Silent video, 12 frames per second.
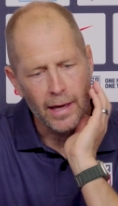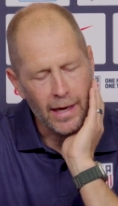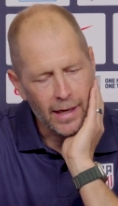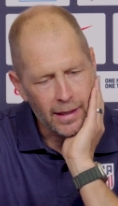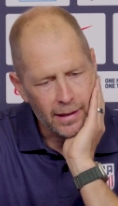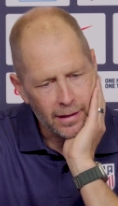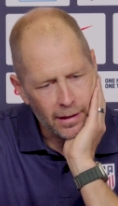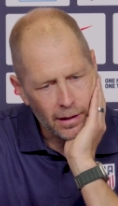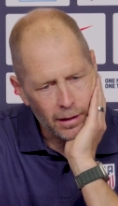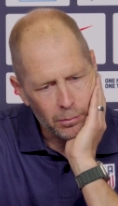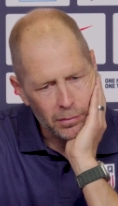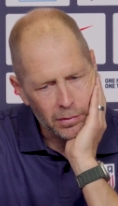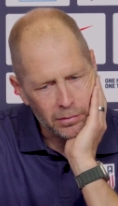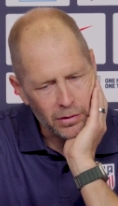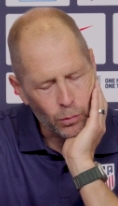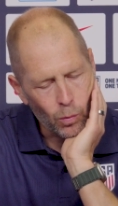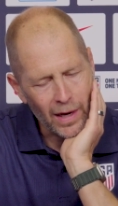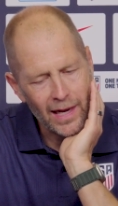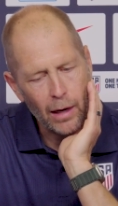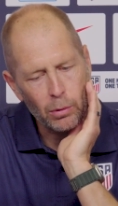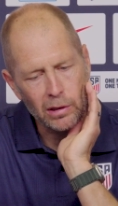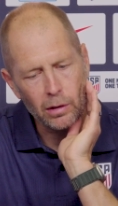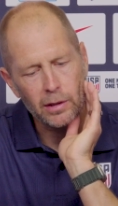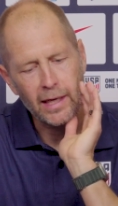And um, the way I
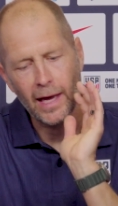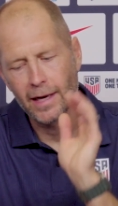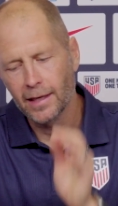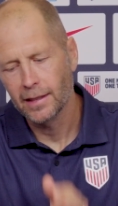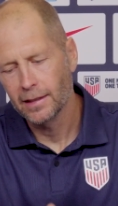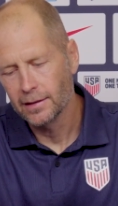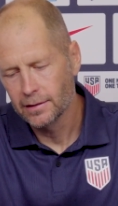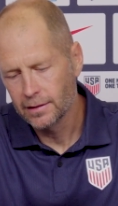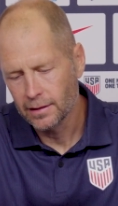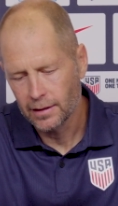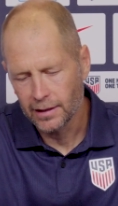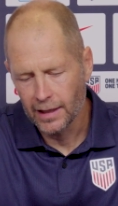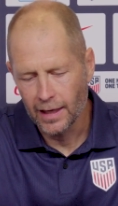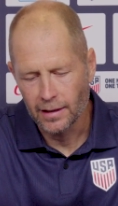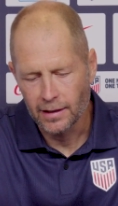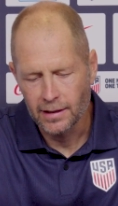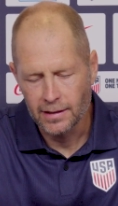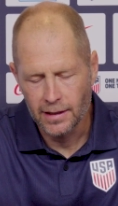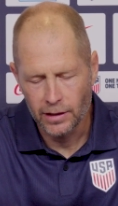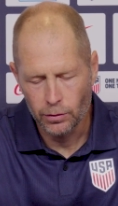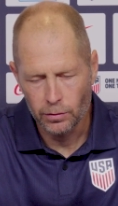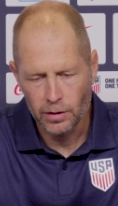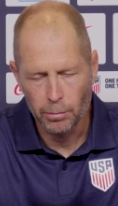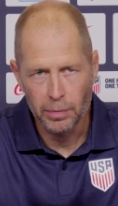would look at it is, again,
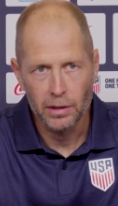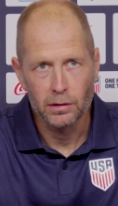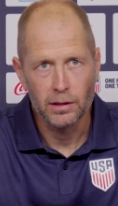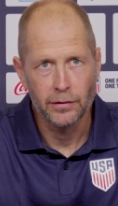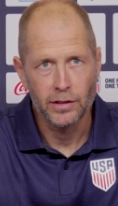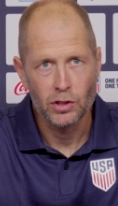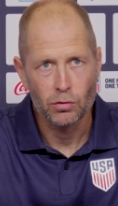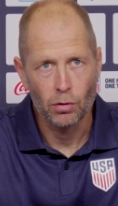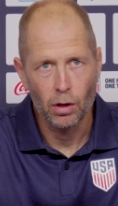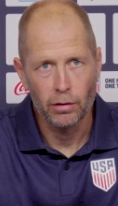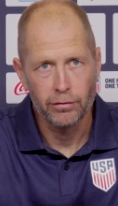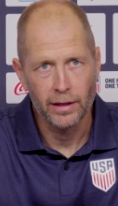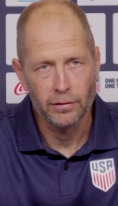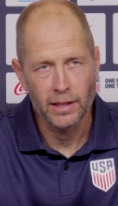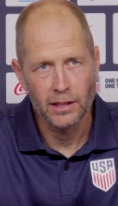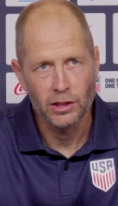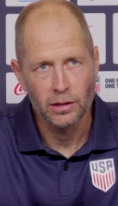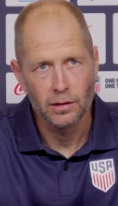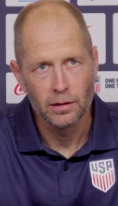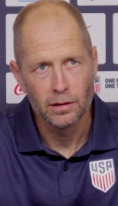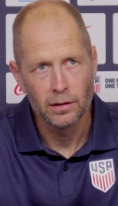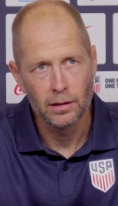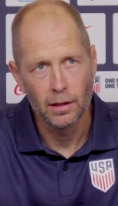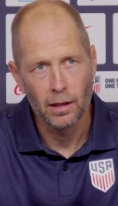continuing to build on this strong foundation.
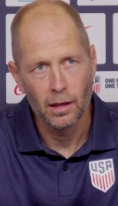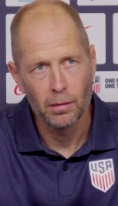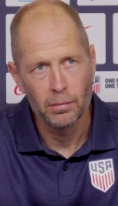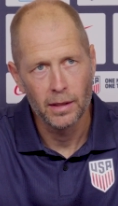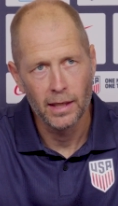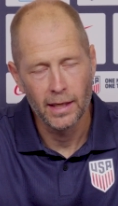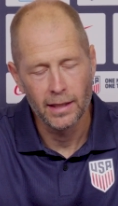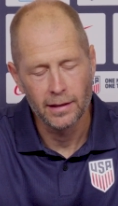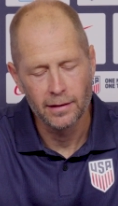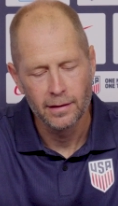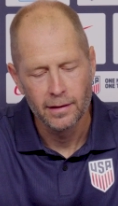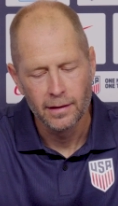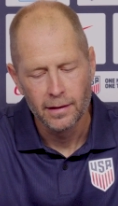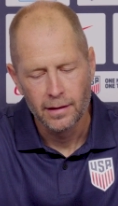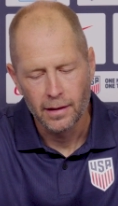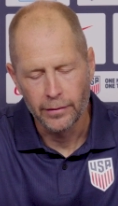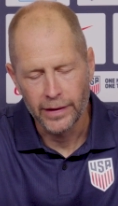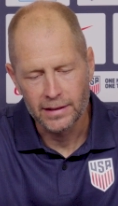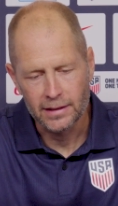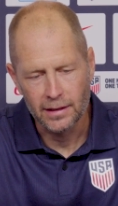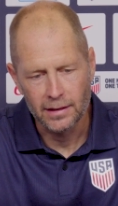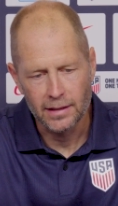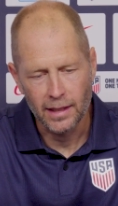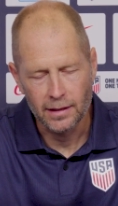Um, and and that's
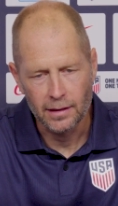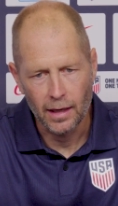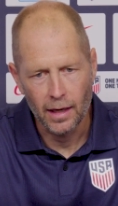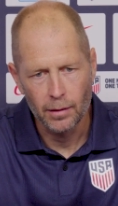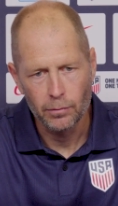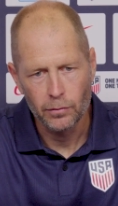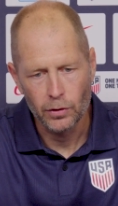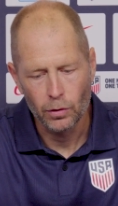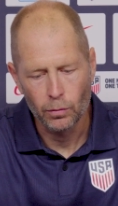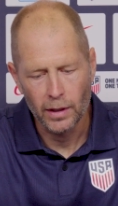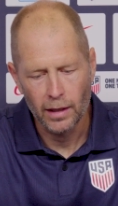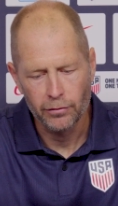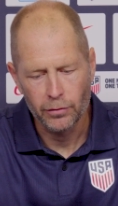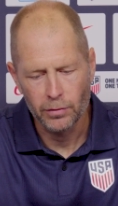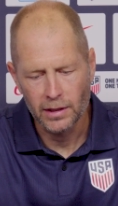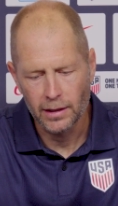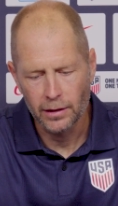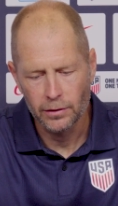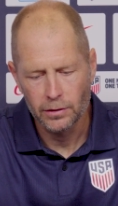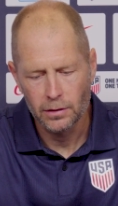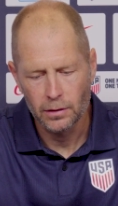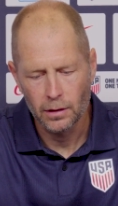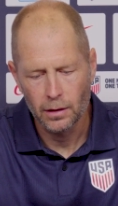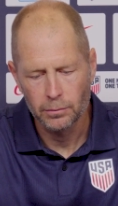going to take time. You know, we have three
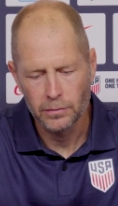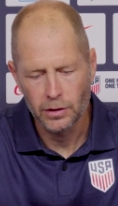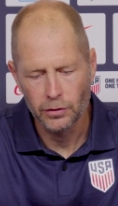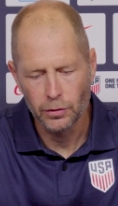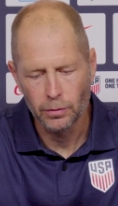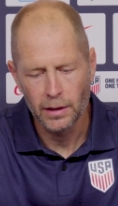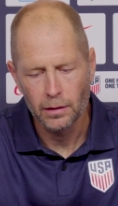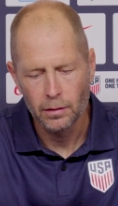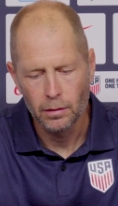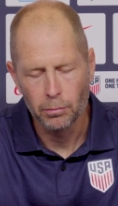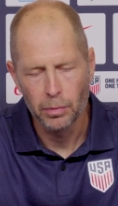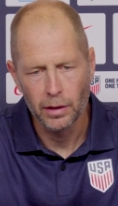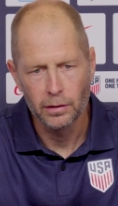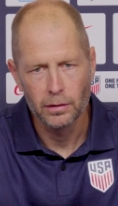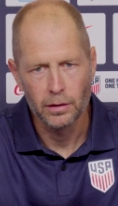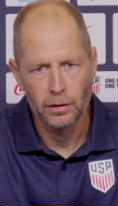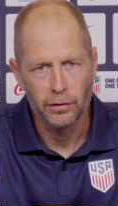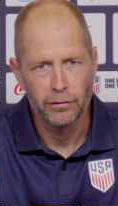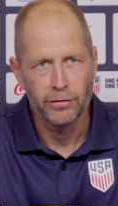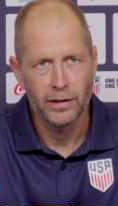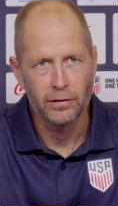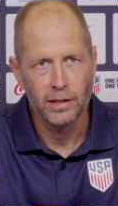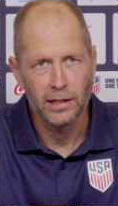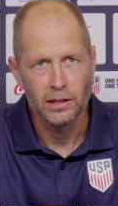years um, to do it, but you know the
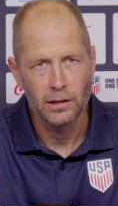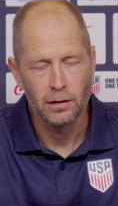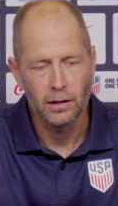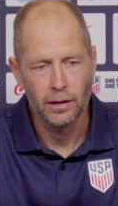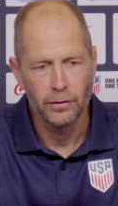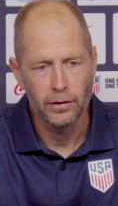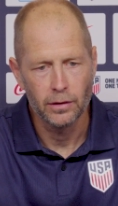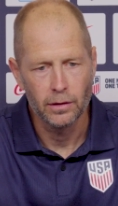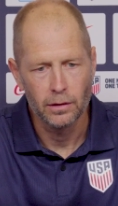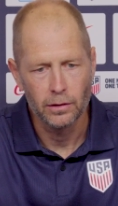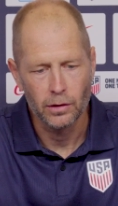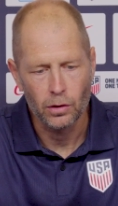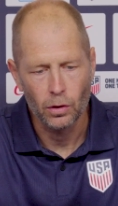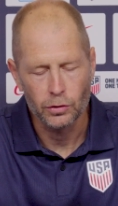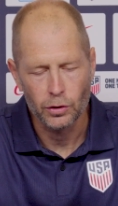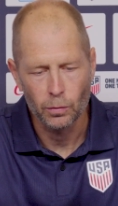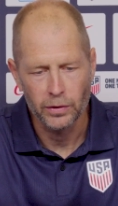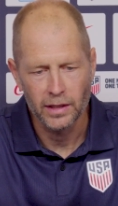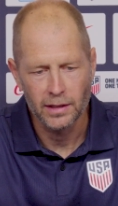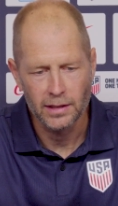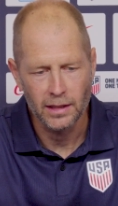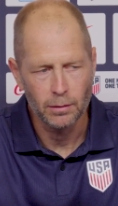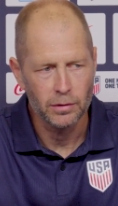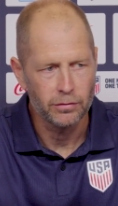foundation and the the culture within the
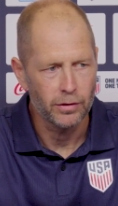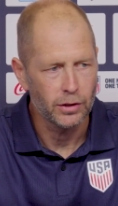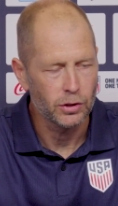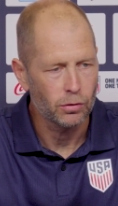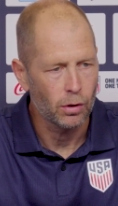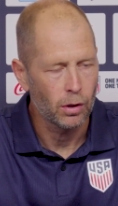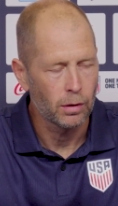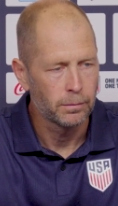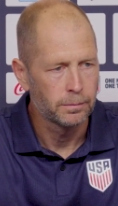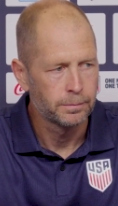team is very strong.